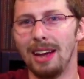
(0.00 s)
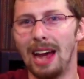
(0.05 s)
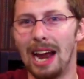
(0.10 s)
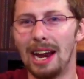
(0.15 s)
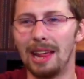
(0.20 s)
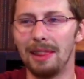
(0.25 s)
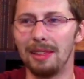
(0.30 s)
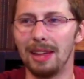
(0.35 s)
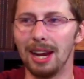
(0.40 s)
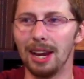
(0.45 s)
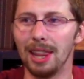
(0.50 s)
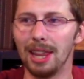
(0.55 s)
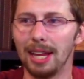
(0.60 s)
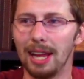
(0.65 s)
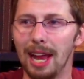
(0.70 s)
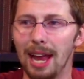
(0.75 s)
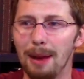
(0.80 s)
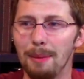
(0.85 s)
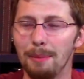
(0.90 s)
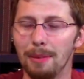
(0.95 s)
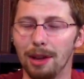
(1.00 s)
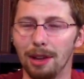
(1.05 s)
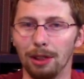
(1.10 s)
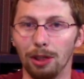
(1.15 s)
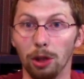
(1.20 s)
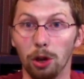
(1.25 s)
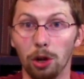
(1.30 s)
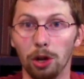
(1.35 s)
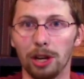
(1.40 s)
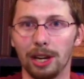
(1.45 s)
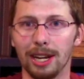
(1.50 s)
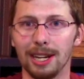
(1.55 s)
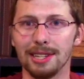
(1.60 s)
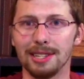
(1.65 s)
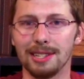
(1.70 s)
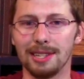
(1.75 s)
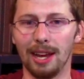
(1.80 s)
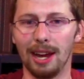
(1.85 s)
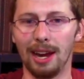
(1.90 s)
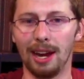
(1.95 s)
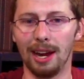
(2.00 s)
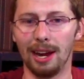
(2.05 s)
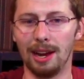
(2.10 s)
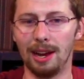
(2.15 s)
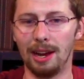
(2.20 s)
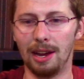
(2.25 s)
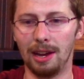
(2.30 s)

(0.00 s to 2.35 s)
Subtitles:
and at the end of the game look and say,